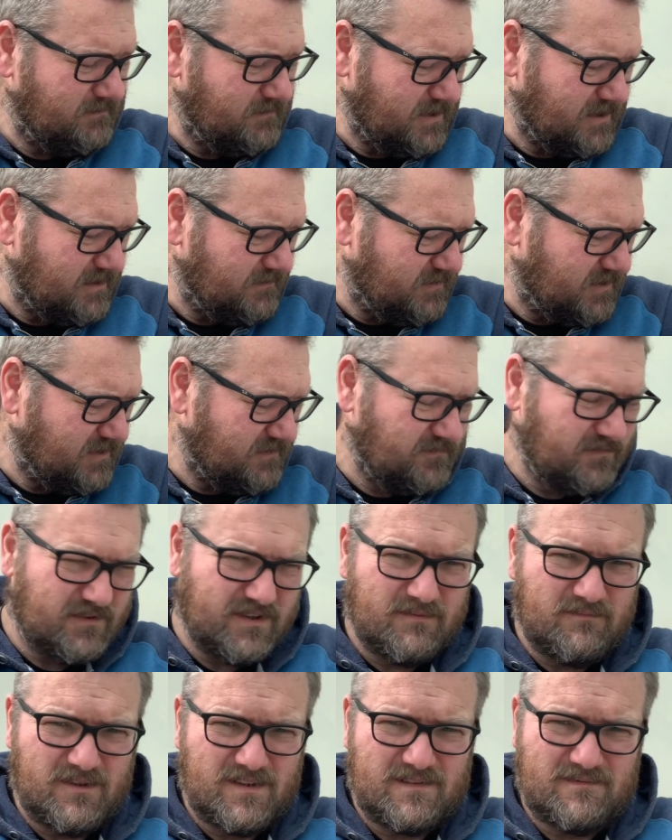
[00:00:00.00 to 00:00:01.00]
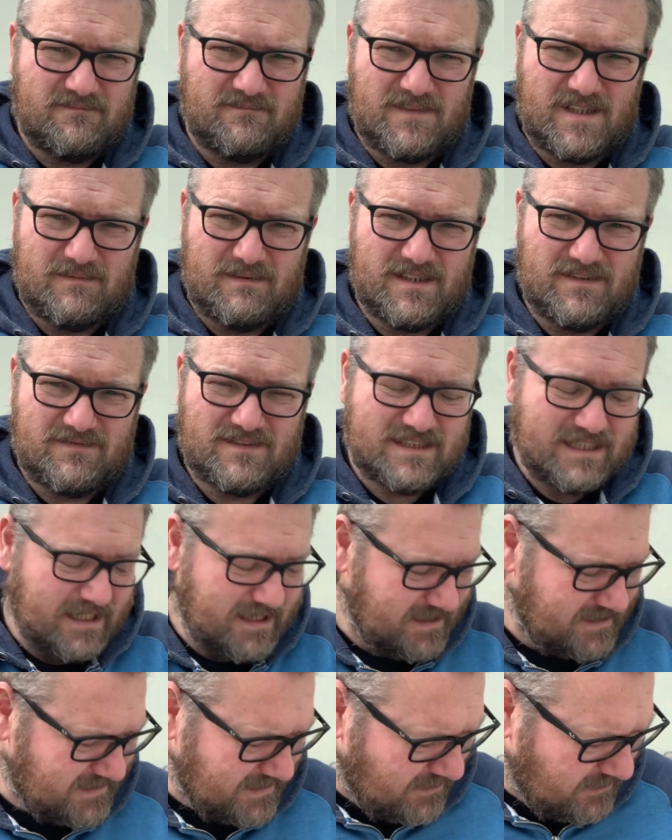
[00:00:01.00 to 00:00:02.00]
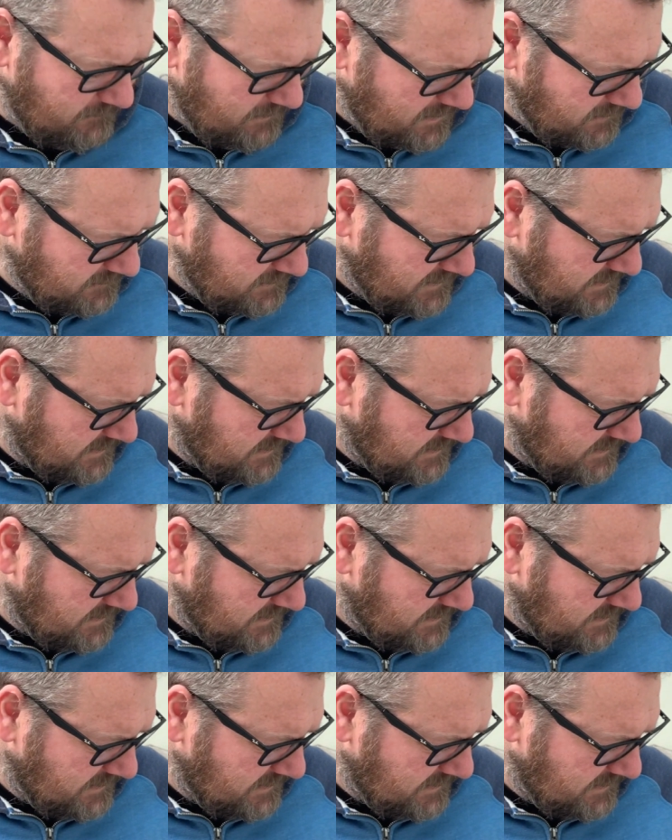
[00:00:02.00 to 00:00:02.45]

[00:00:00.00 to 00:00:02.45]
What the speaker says: but I'm suffering with a bit of tennis elbow,